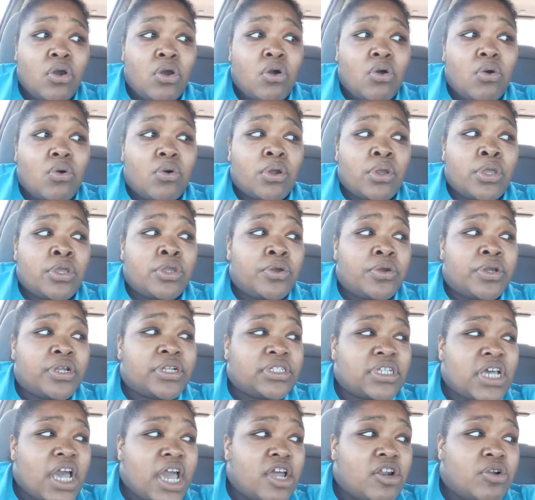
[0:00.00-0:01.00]
or you're
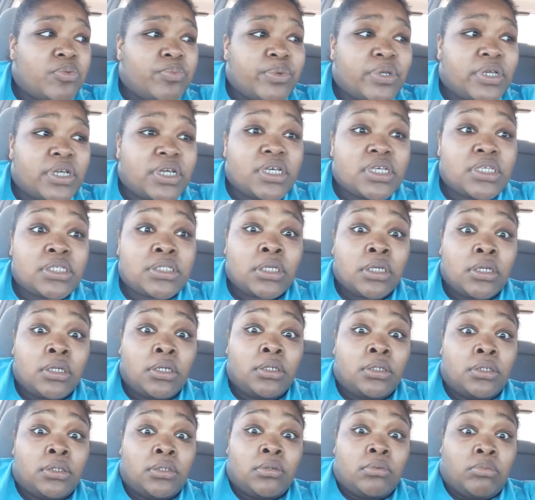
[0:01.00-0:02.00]
entitled because
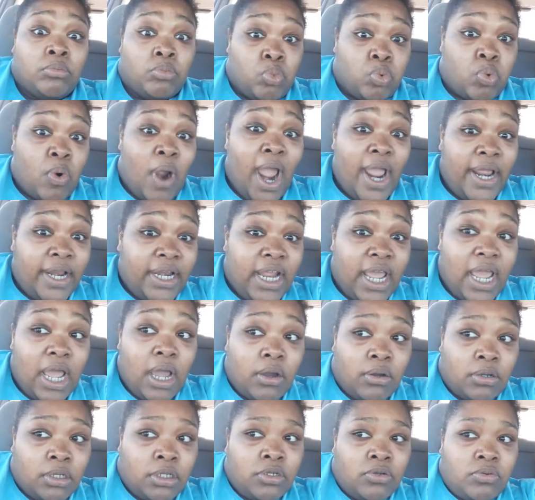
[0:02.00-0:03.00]
right
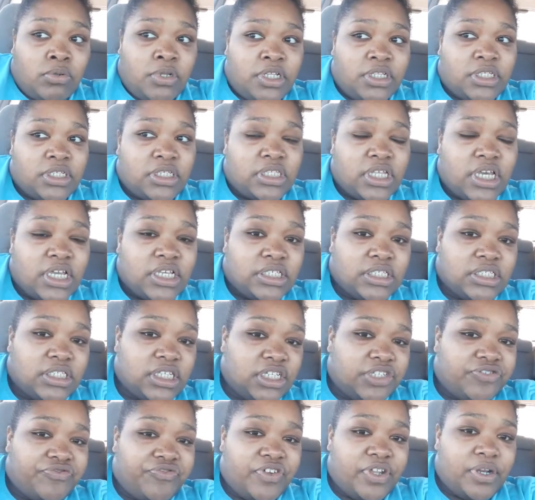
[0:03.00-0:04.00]
now you need to stay
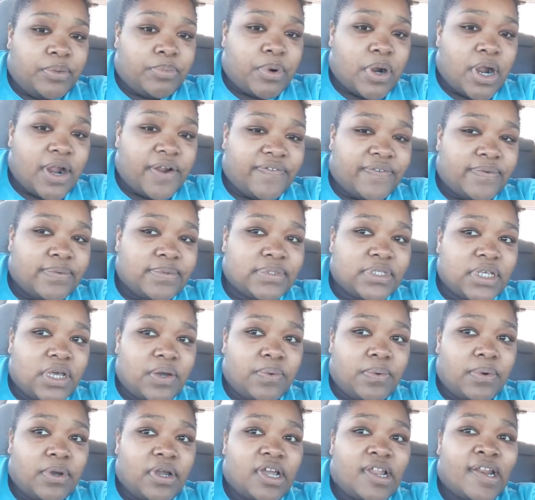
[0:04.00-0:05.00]
6 feet apart from
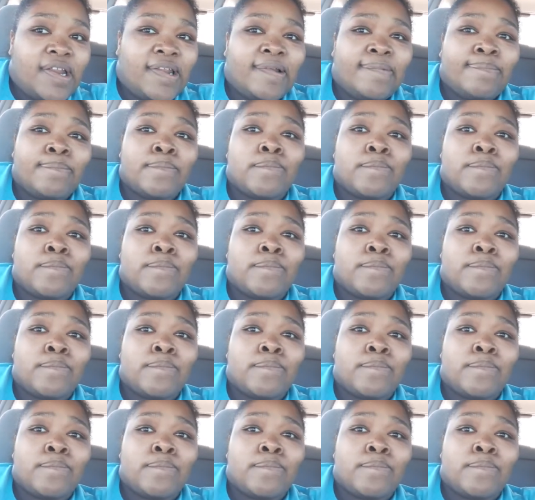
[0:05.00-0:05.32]
someone.